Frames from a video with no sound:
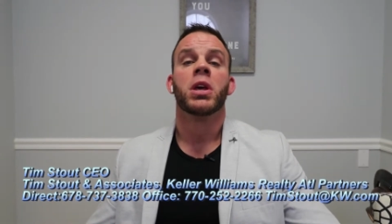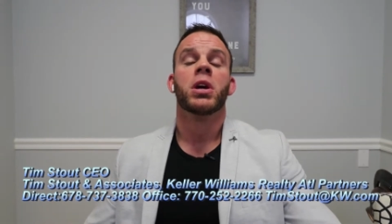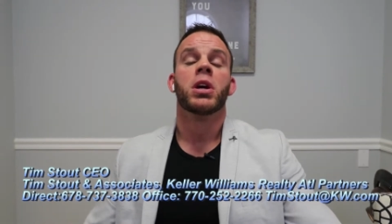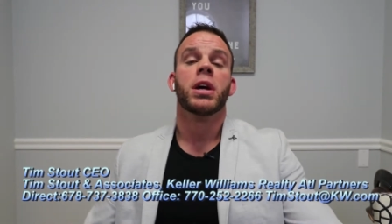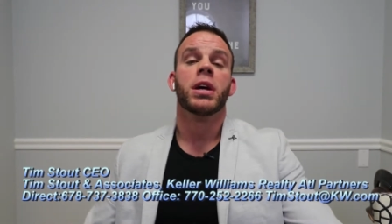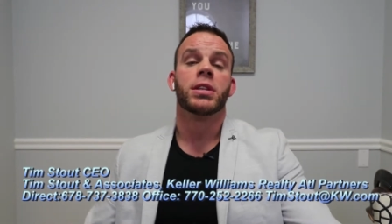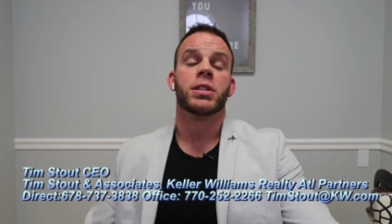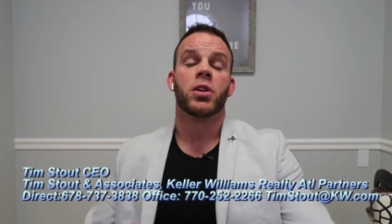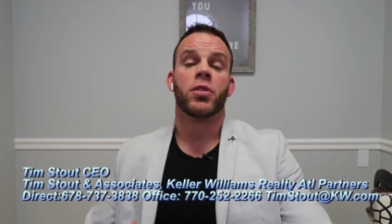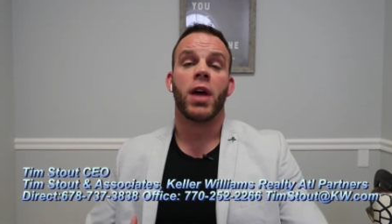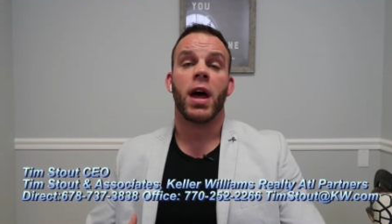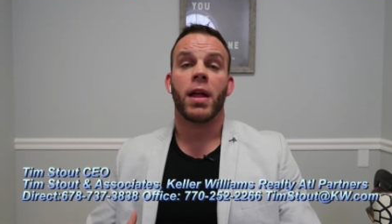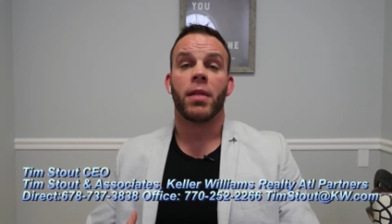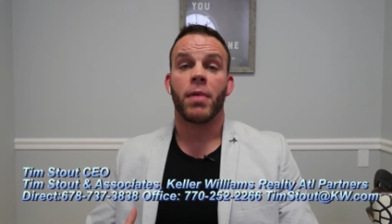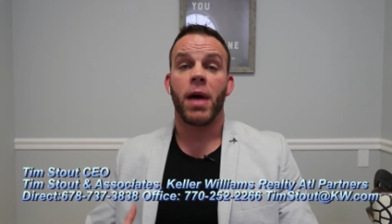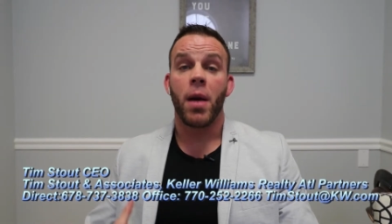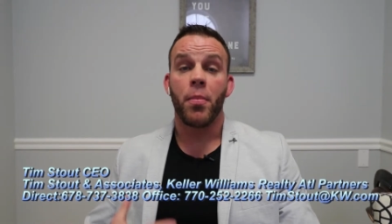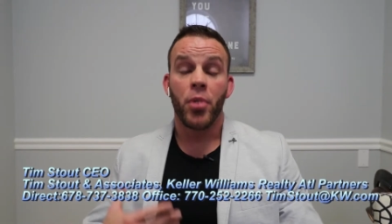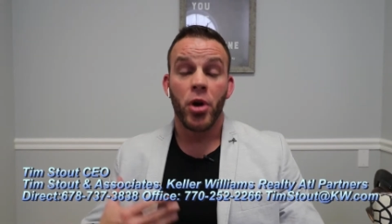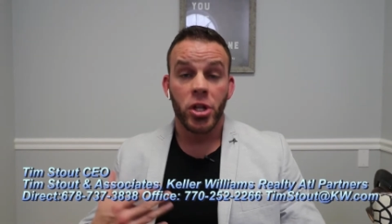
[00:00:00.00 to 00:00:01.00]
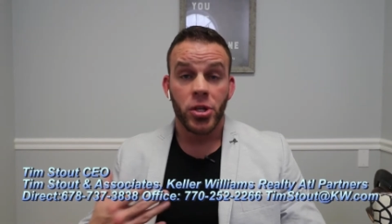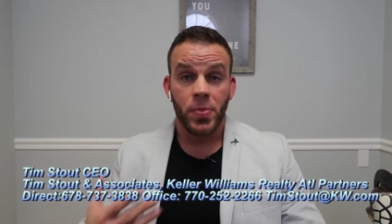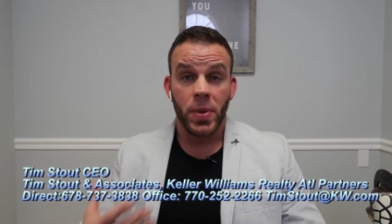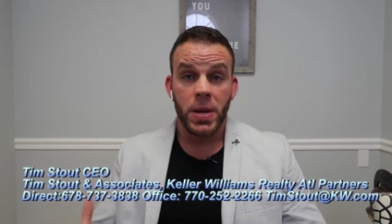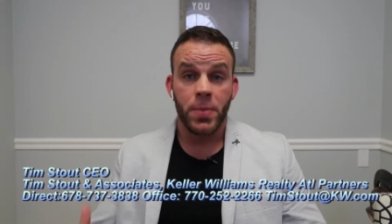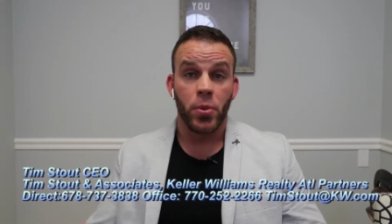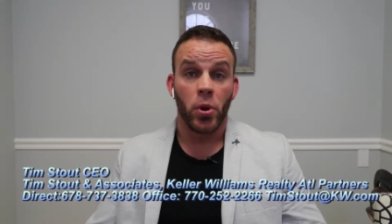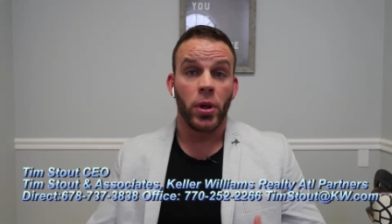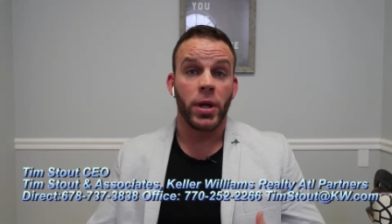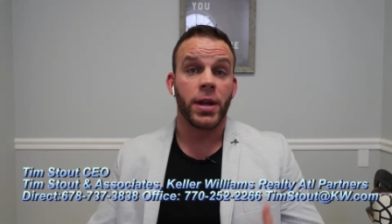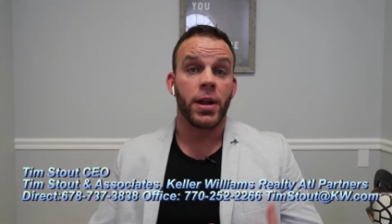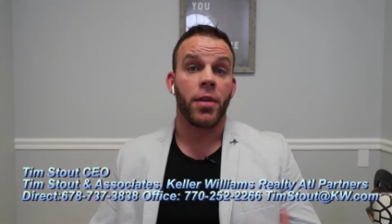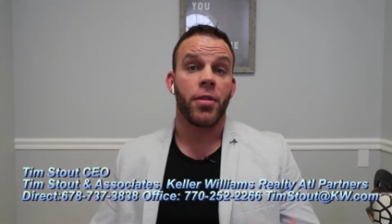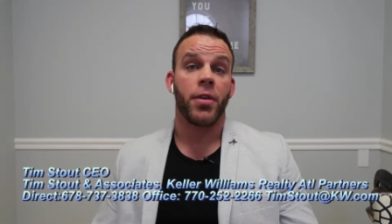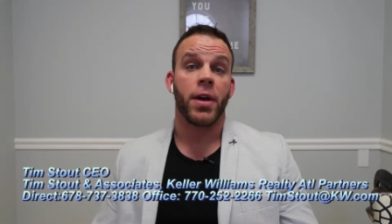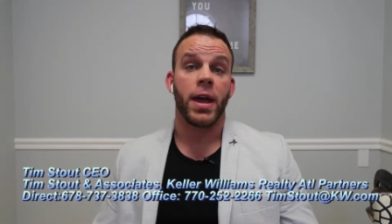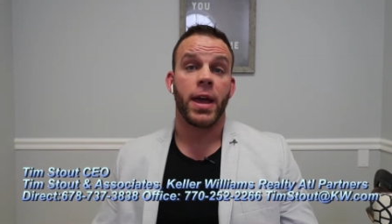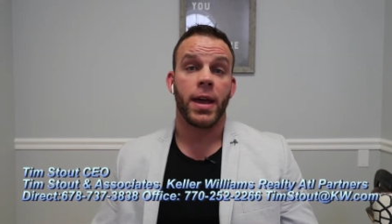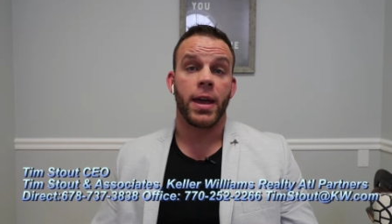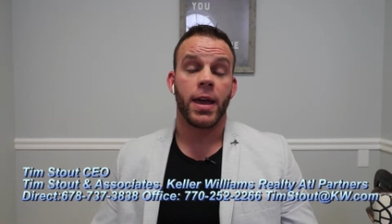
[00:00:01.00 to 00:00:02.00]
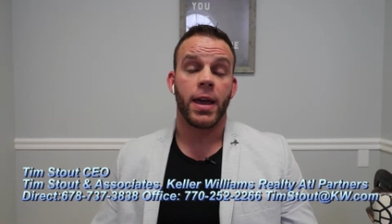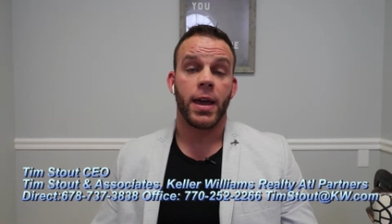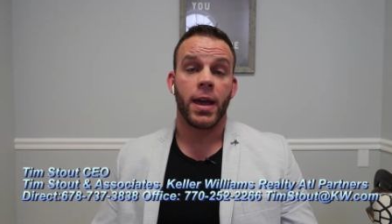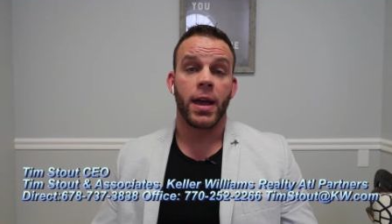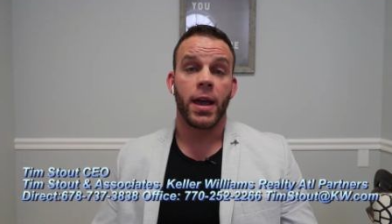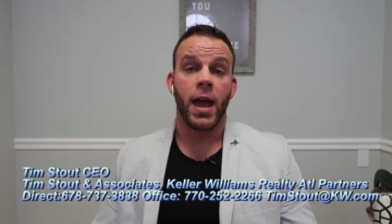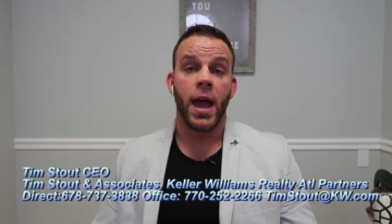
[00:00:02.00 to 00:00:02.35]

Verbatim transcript: And so that, that puts people into thinking.